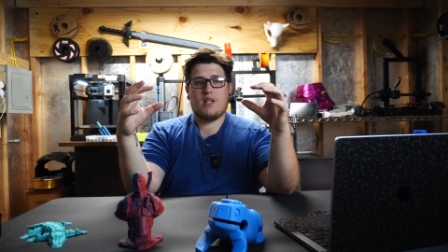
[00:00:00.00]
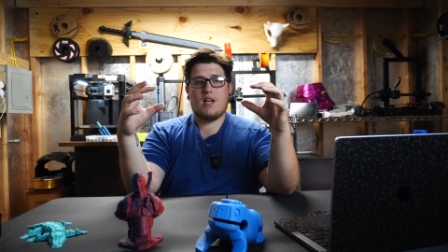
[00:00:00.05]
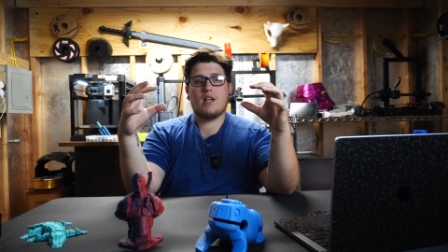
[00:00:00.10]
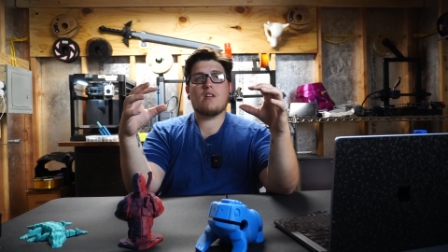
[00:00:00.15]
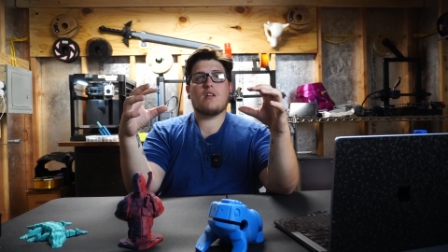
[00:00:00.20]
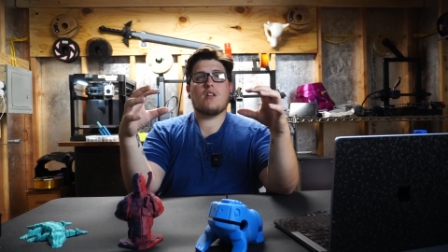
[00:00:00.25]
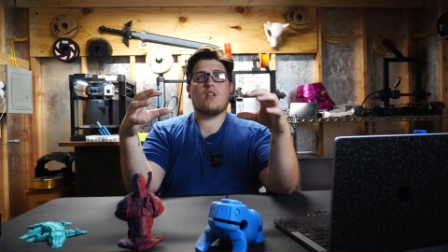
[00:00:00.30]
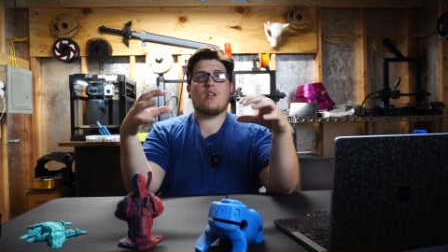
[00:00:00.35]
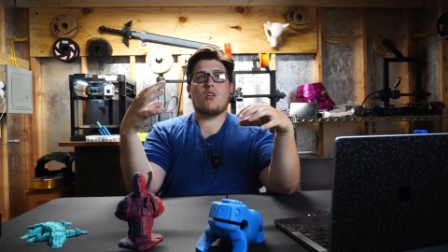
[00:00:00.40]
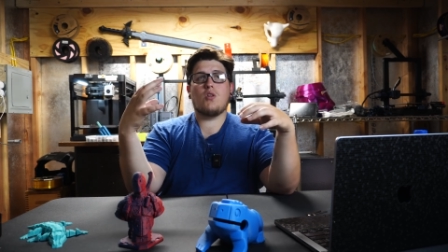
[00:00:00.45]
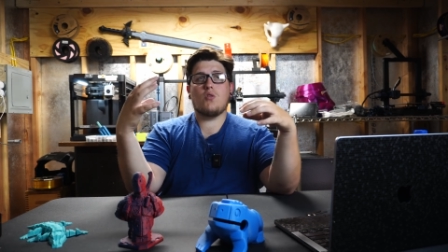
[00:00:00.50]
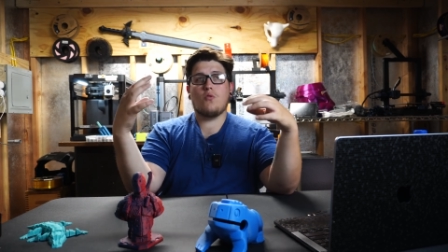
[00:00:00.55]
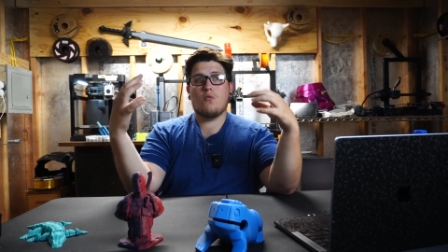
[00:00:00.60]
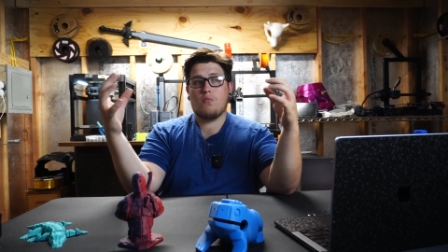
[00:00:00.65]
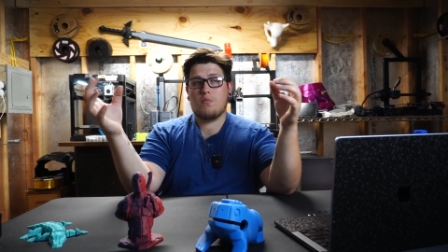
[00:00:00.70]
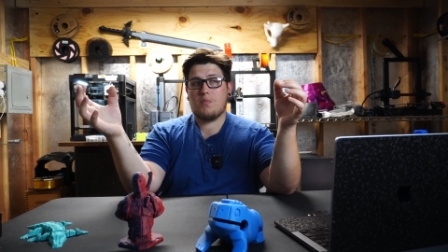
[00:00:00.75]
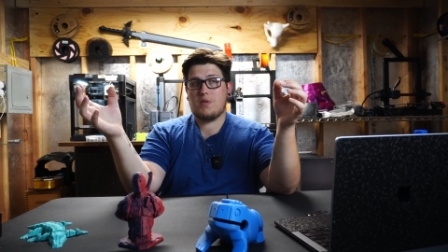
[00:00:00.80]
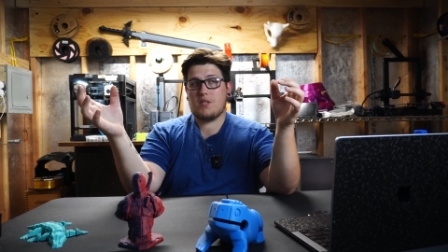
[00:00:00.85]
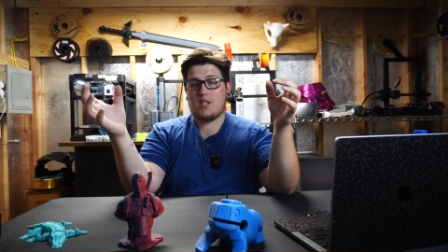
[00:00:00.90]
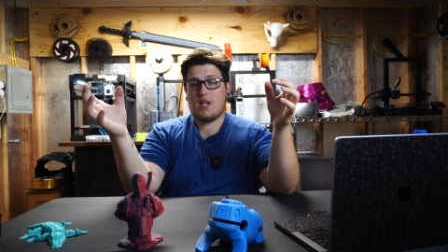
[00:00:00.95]
that
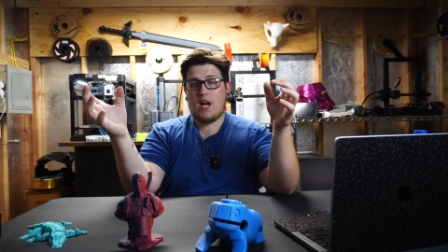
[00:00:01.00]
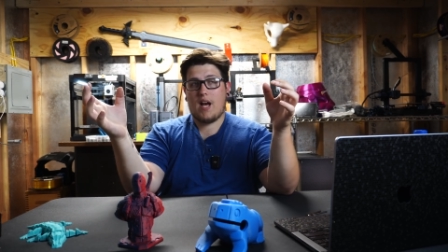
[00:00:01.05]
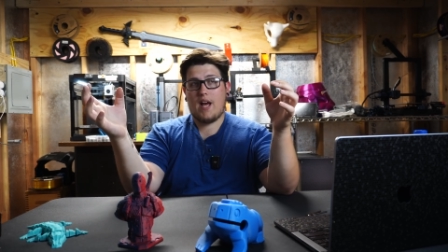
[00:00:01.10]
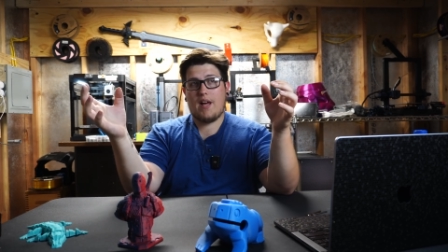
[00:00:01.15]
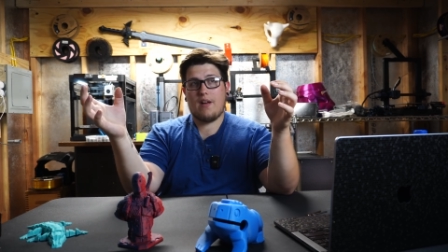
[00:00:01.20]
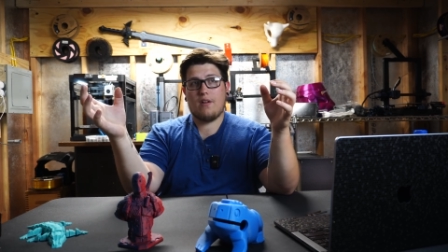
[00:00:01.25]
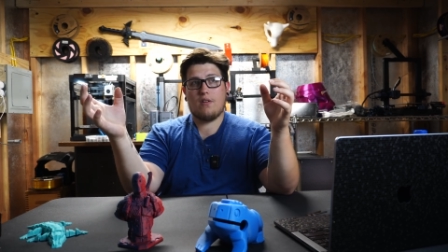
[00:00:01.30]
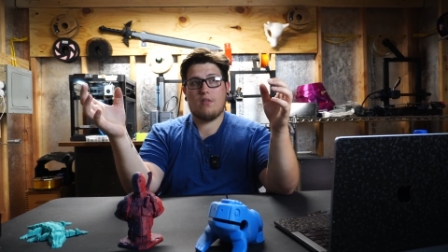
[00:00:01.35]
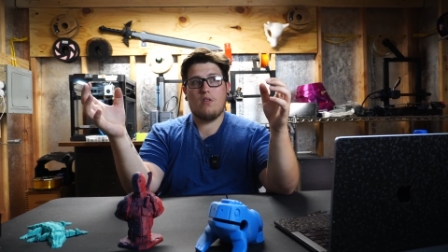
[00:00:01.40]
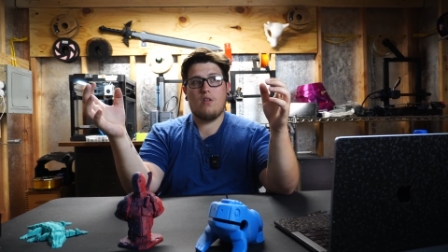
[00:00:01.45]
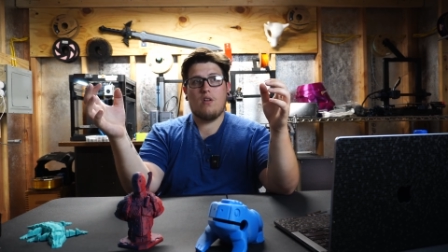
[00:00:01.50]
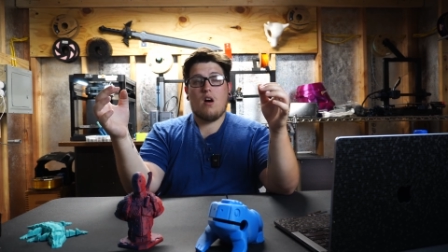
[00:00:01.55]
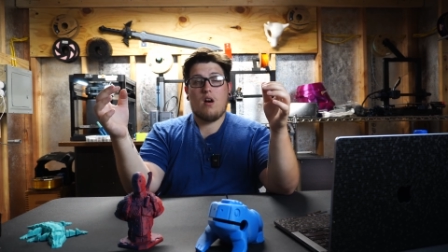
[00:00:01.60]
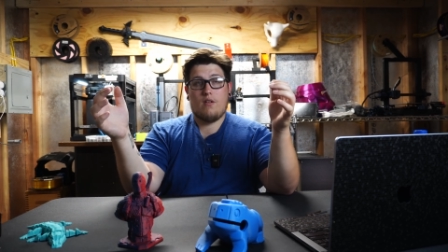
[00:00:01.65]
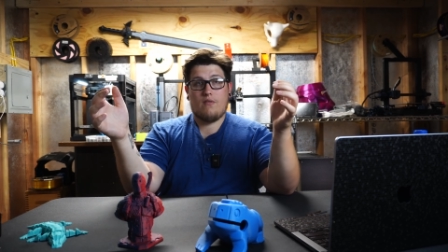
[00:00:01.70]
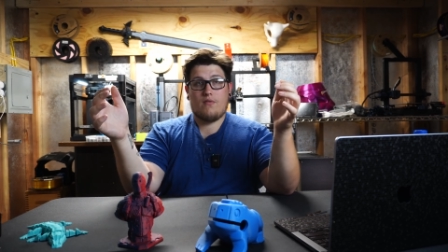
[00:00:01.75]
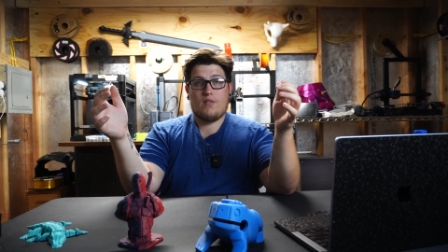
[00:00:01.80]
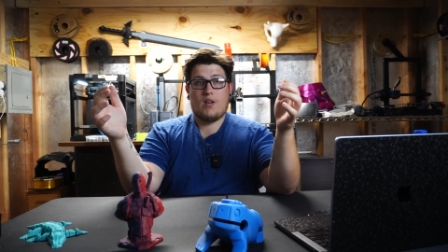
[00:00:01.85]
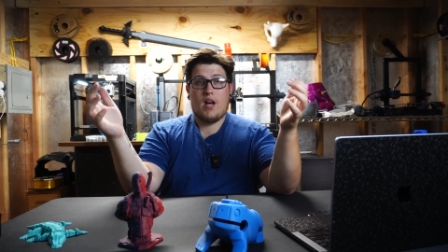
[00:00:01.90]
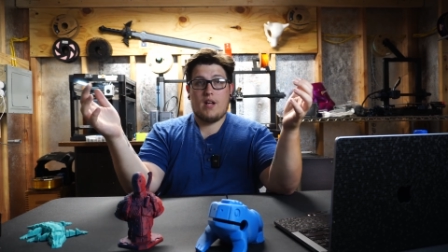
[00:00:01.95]
cube style
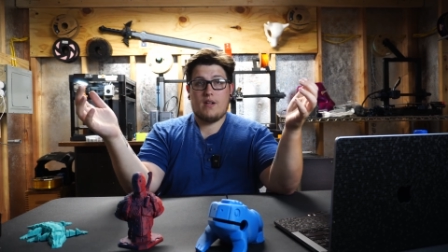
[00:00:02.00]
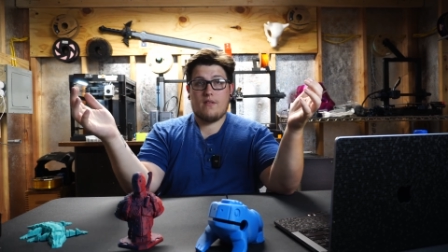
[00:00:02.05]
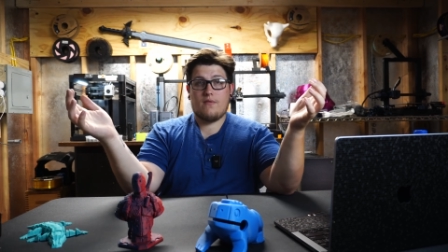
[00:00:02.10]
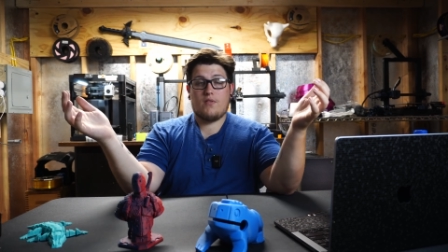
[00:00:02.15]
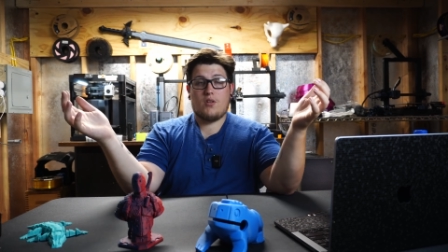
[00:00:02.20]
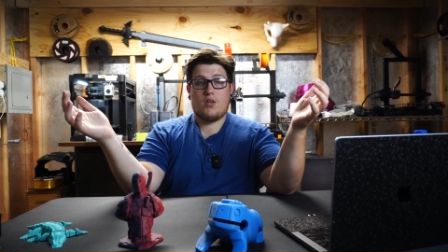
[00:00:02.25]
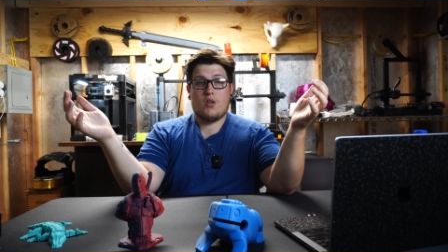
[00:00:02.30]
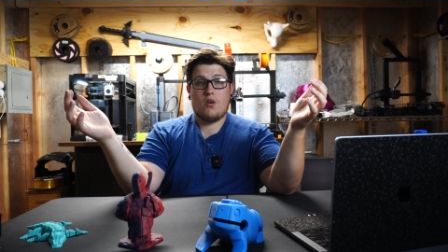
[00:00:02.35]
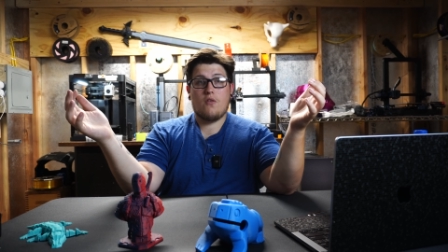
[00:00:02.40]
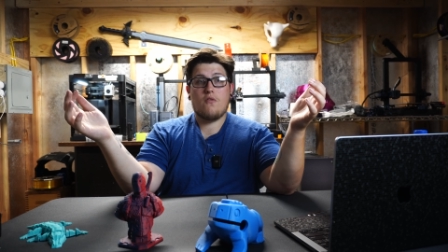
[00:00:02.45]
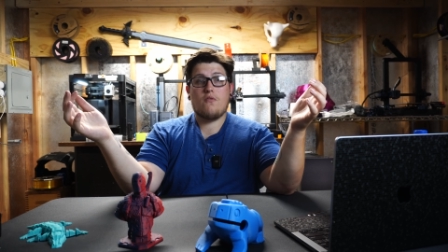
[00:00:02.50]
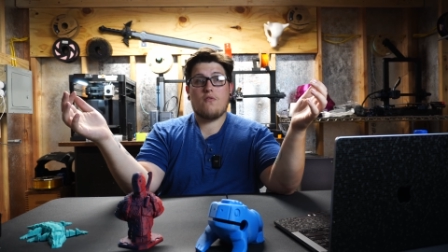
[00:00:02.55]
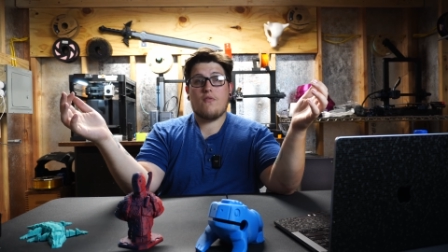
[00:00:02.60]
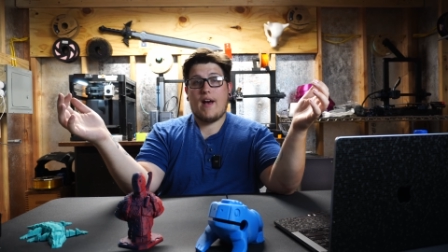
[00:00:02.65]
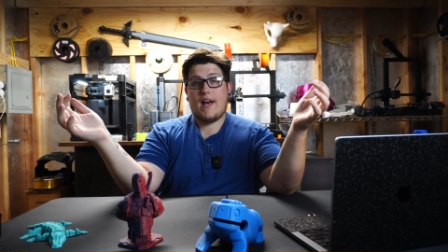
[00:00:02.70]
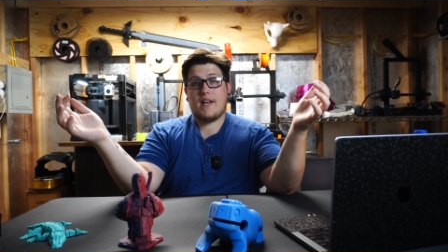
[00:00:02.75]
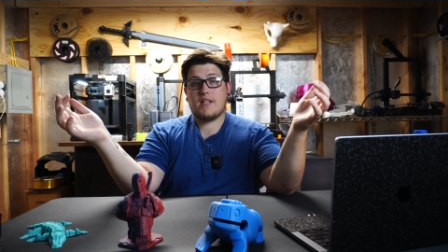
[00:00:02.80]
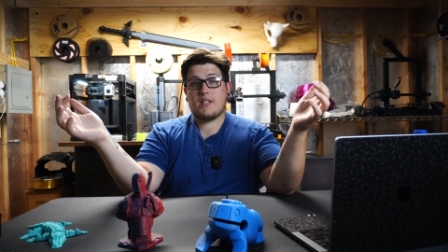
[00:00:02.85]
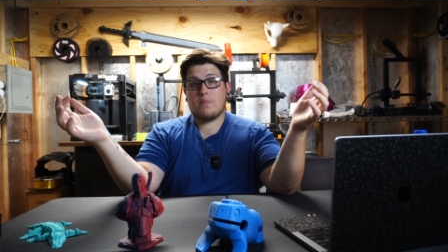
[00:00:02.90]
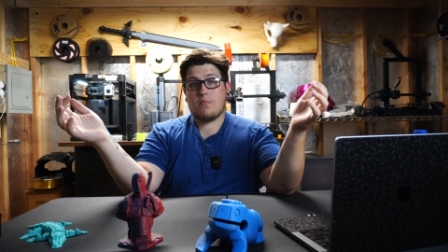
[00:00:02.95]
of kind of go
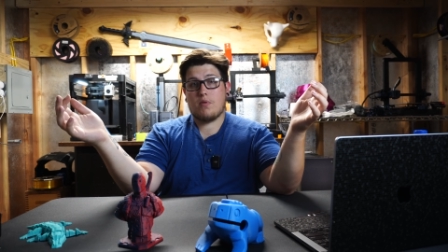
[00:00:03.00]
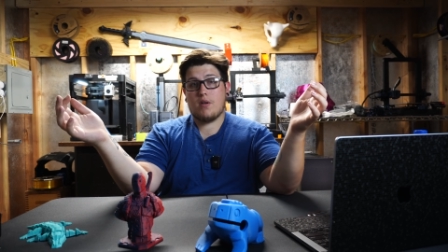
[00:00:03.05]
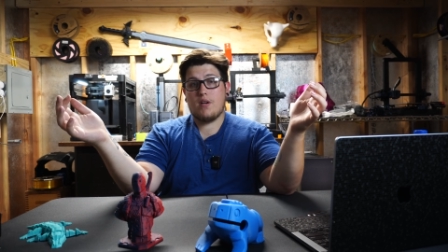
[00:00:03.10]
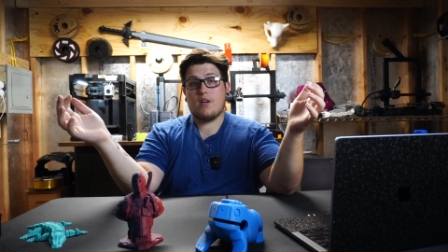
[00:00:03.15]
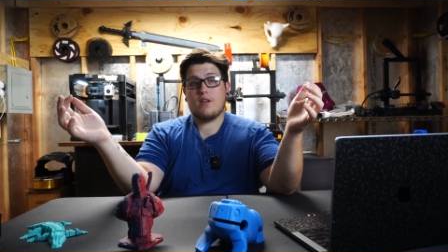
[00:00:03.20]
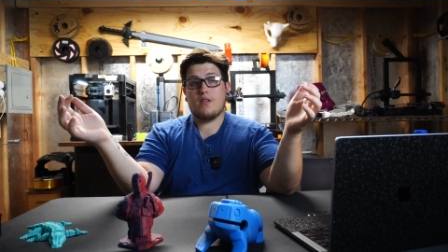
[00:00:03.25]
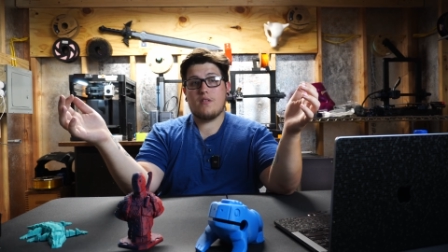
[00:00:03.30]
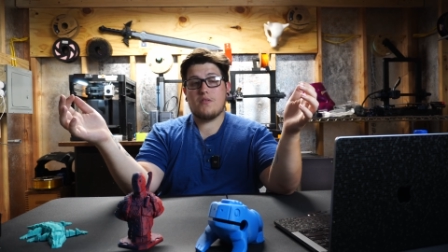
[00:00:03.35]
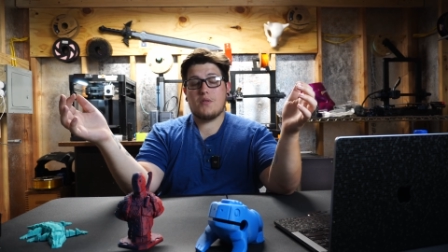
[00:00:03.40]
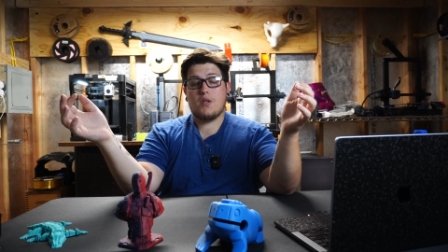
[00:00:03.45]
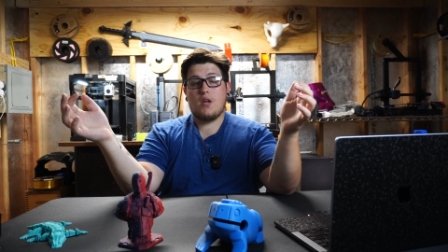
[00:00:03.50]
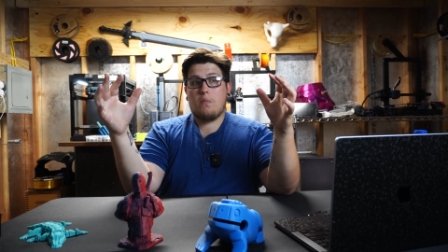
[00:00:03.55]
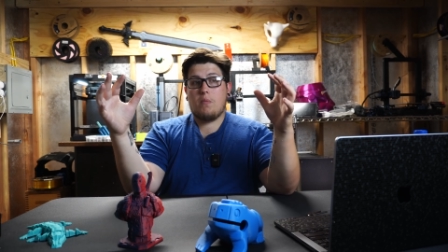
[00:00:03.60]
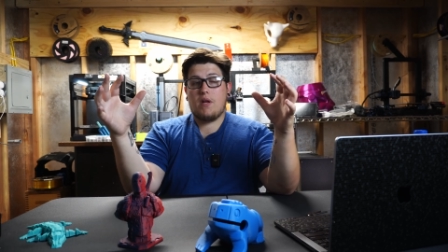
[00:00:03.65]
fast printers.